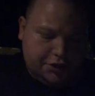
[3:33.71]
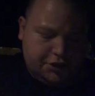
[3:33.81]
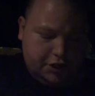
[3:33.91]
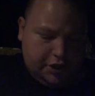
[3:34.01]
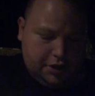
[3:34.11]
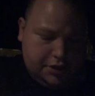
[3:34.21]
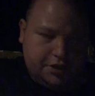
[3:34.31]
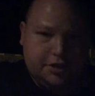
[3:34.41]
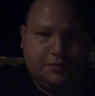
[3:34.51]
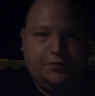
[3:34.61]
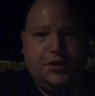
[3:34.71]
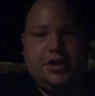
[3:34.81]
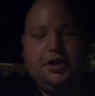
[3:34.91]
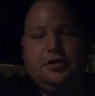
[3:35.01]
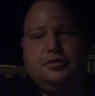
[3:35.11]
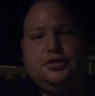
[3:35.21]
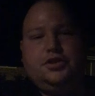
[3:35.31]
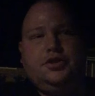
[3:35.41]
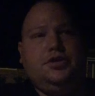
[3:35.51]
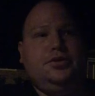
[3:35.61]
some videos
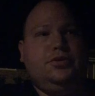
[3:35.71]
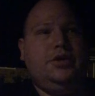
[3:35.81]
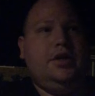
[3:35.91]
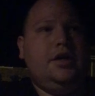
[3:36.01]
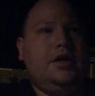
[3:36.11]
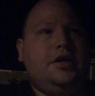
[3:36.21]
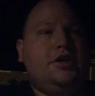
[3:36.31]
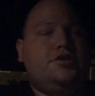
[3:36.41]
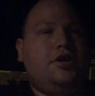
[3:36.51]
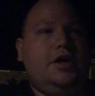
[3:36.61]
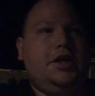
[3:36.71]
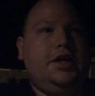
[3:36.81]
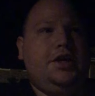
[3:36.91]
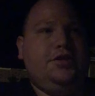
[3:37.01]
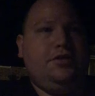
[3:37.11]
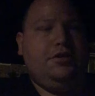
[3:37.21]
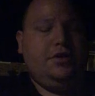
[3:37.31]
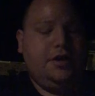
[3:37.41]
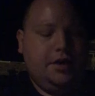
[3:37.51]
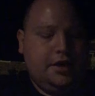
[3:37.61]
to try to either